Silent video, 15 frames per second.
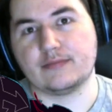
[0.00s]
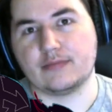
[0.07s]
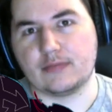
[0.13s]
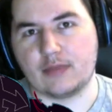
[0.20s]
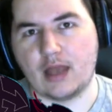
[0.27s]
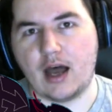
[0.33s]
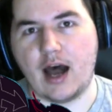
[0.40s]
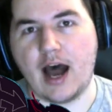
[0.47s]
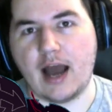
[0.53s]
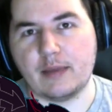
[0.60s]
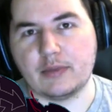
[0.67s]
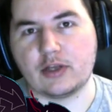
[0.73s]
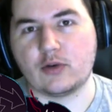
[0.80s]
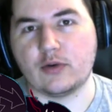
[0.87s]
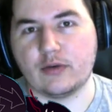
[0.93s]
the I'm
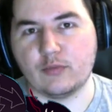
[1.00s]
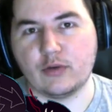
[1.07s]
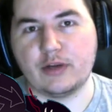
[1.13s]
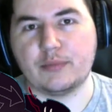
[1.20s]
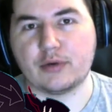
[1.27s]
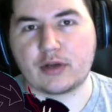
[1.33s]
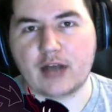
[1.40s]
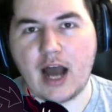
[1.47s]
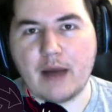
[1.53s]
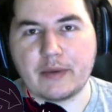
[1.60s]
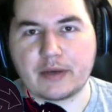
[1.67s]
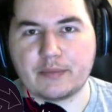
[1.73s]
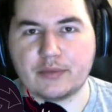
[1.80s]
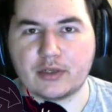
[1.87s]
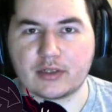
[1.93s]
the Grim Reaper
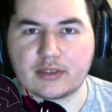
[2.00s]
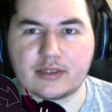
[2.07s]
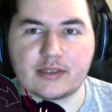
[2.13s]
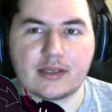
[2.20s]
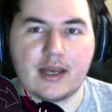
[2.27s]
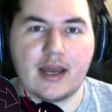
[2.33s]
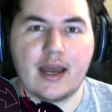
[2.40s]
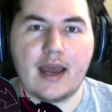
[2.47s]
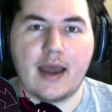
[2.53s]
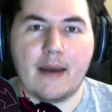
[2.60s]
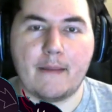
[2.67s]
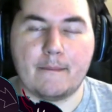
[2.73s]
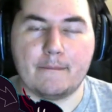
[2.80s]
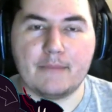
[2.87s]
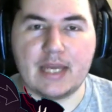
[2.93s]
comic books.
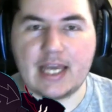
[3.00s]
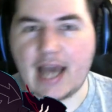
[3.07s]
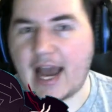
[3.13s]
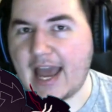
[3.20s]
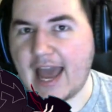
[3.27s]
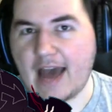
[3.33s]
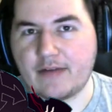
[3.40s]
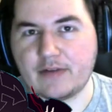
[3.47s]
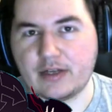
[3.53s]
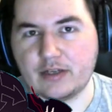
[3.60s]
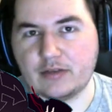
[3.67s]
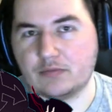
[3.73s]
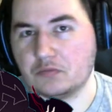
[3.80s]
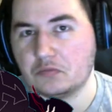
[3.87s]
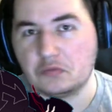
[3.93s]
Me, I
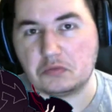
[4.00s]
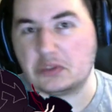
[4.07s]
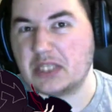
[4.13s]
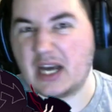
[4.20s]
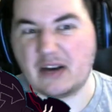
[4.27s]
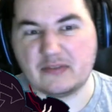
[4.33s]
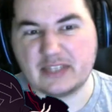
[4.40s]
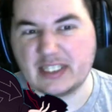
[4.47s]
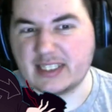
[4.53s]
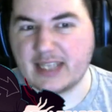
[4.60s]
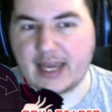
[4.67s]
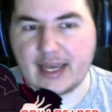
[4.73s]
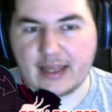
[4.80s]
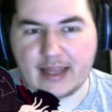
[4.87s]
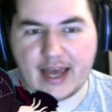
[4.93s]
haven't delved into
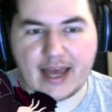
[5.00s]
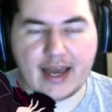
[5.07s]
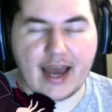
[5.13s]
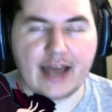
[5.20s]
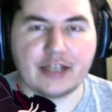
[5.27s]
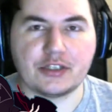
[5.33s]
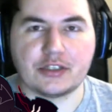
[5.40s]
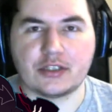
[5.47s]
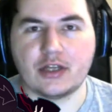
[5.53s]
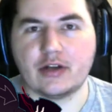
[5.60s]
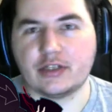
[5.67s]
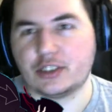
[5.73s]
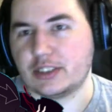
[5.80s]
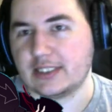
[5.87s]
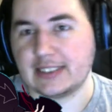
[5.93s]
any of that. I just know
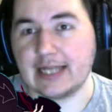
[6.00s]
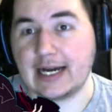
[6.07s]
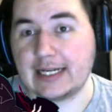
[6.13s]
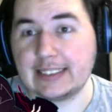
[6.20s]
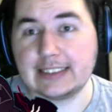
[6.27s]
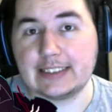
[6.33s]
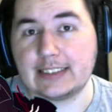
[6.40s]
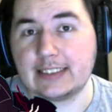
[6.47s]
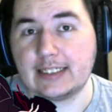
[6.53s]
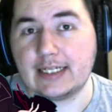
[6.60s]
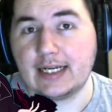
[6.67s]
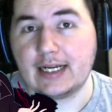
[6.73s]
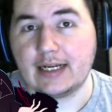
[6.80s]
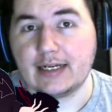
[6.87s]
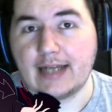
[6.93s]
she's done it.
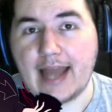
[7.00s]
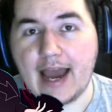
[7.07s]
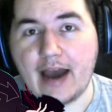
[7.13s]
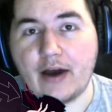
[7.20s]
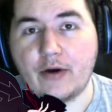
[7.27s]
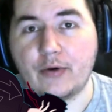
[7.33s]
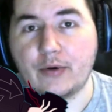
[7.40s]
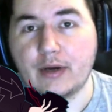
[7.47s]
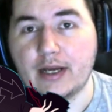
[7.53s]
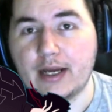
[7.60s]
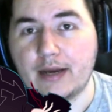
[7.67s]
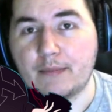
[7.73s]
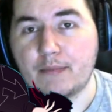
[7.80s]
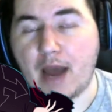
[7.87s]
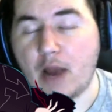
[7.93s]
Now,
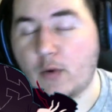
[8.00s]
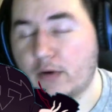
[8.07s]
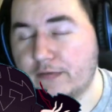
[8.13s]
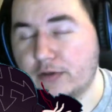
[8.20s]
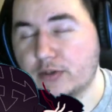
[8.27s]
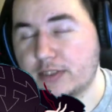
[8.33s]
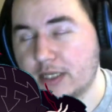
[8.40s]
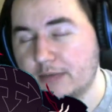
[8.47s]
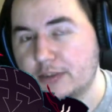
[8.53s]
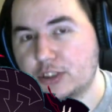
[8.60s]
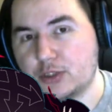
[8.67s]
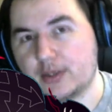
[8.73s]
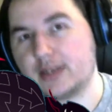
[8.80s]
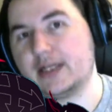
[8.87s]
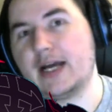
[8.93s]
my review is going to be
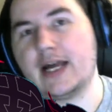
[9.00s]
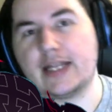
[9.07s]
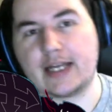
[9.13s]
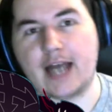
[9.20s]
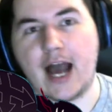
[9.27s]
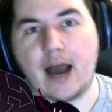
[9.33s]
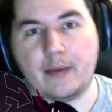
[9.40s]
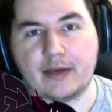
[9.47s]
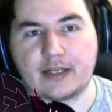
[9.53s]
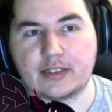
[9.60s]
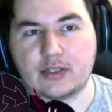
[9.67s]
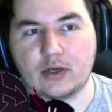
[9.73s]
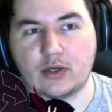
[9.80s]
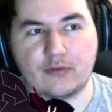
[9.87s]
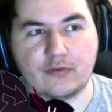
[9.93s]
strictly on the comic,
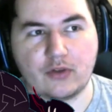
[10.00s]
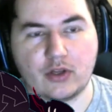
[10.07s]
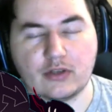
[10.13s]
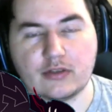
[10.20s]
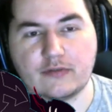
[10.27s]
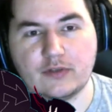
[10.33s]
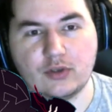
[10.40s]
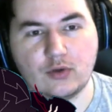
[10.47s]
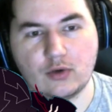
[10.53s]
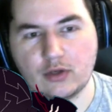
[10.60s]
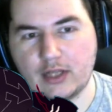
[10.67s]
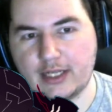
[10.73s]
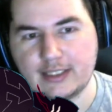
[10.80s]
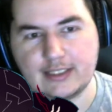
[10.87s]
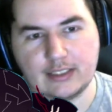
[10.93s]
so for those of you who are
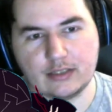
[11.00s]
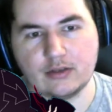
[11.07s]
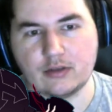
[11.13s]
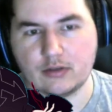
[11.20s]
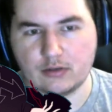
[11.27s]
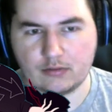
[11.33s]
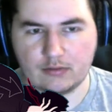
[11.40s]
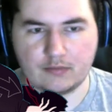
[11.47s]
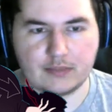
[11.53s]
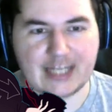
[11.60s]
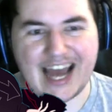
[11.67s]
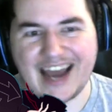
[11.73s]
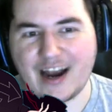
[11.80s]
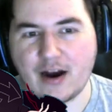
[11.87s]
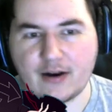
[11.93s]
like dear
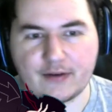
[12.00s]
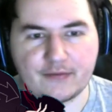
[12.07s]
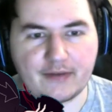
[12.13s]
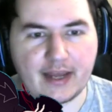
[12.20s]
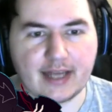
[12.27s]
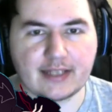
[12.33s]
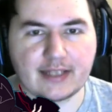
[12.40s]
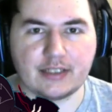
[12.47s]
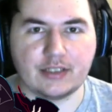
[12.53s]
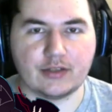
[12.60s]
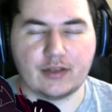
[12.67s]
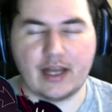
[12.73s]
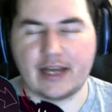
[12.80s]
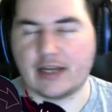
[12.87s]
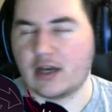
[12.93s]
diehard fans and you're
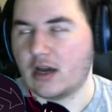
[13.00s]
like,